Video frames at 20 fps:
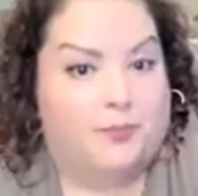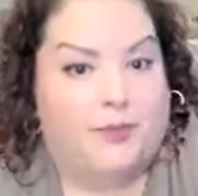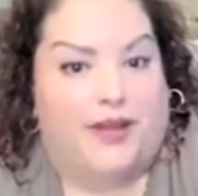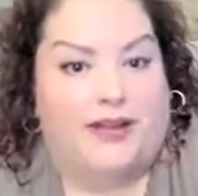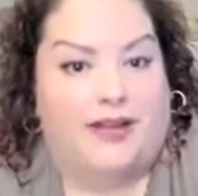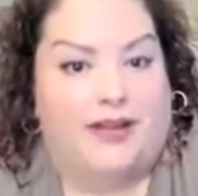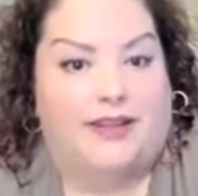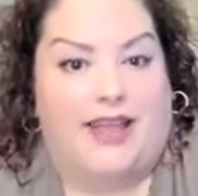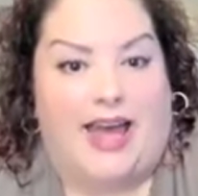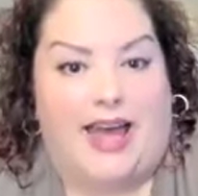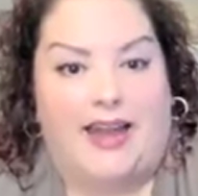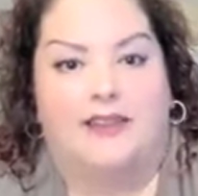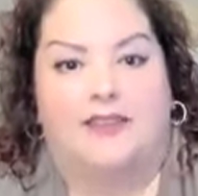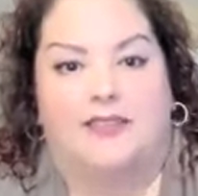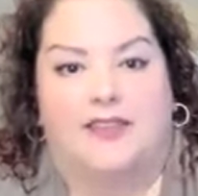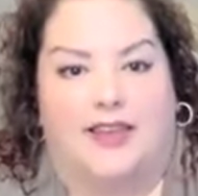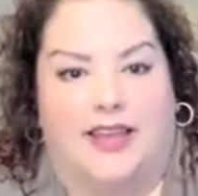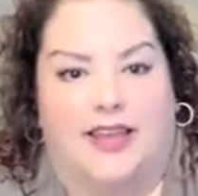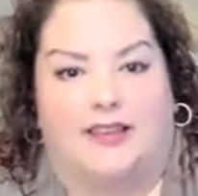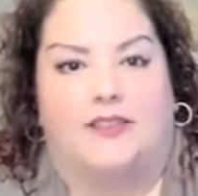but that
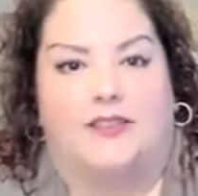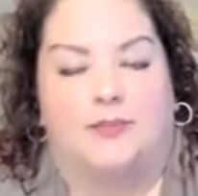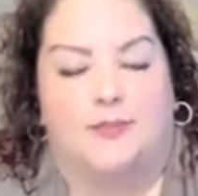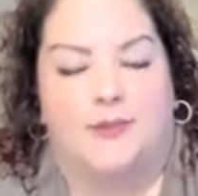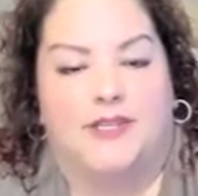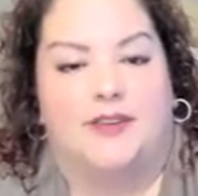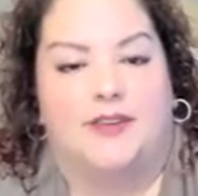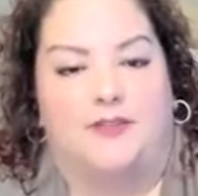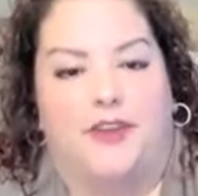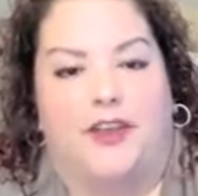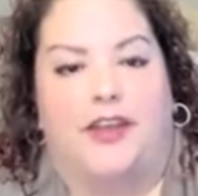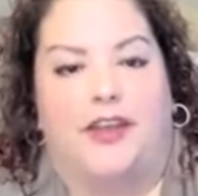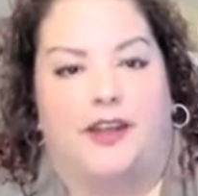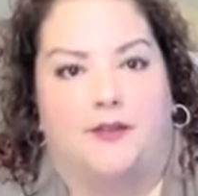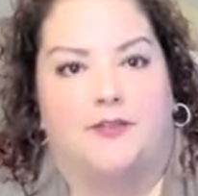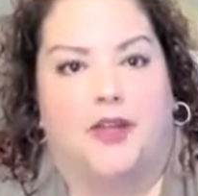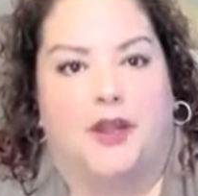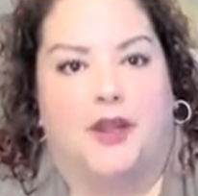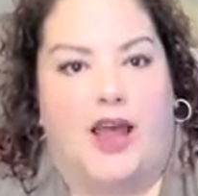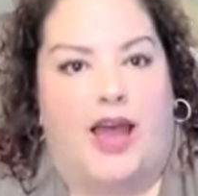is, again, specific
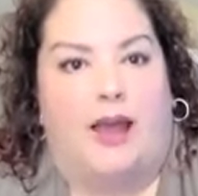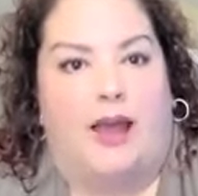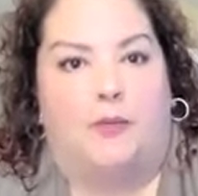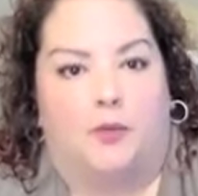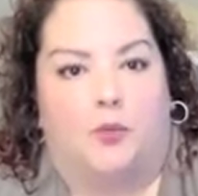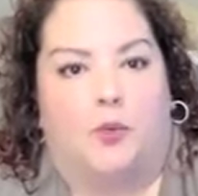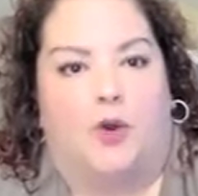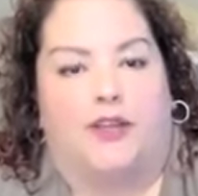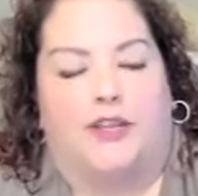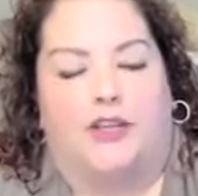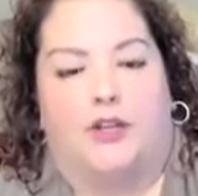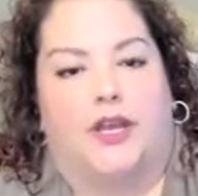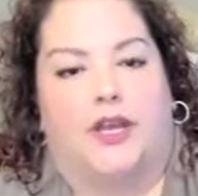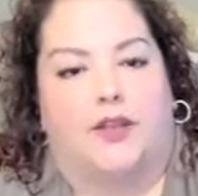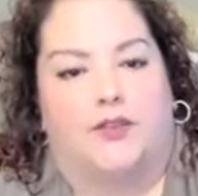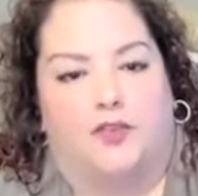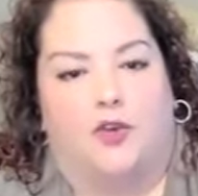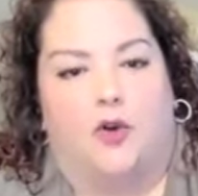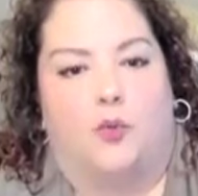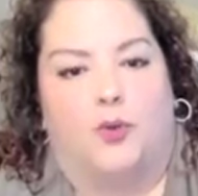enough that I would want you to
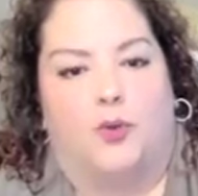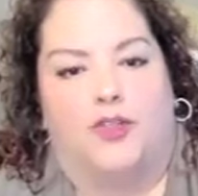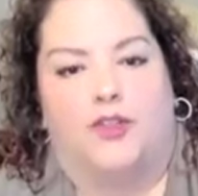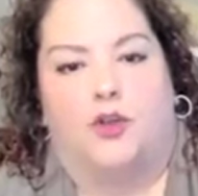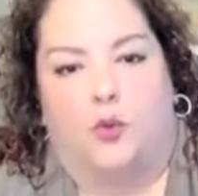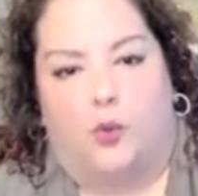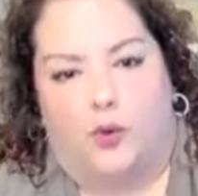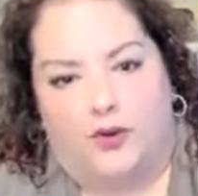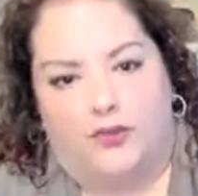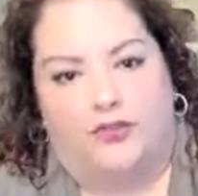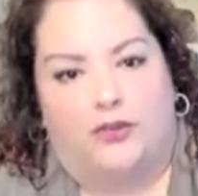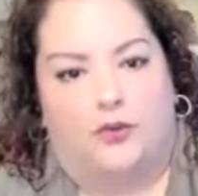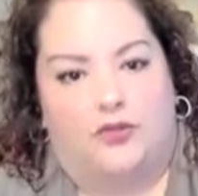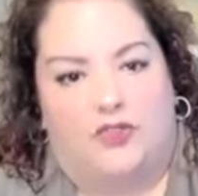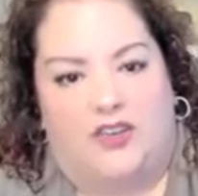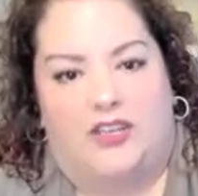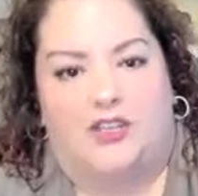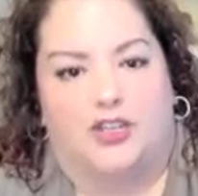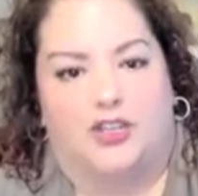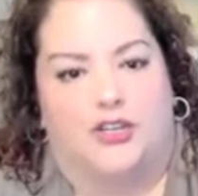consult with your
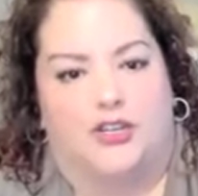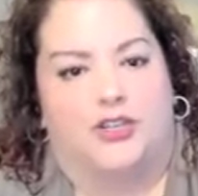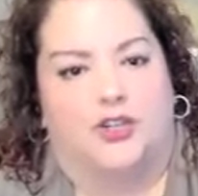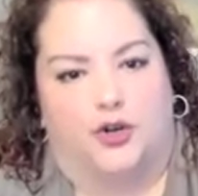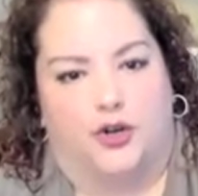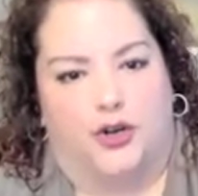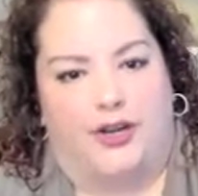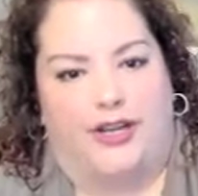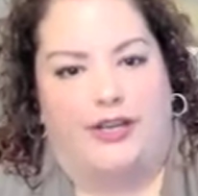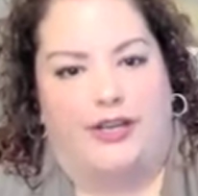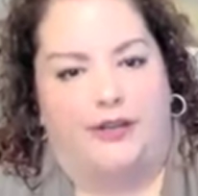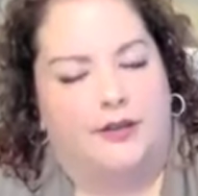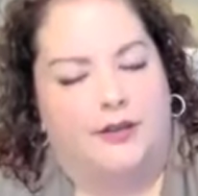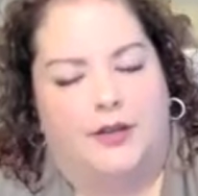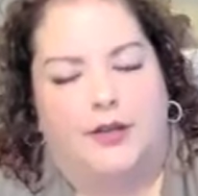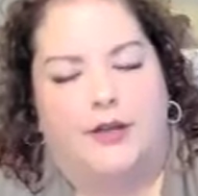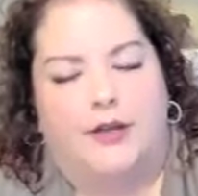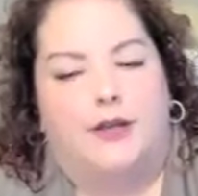association attorney.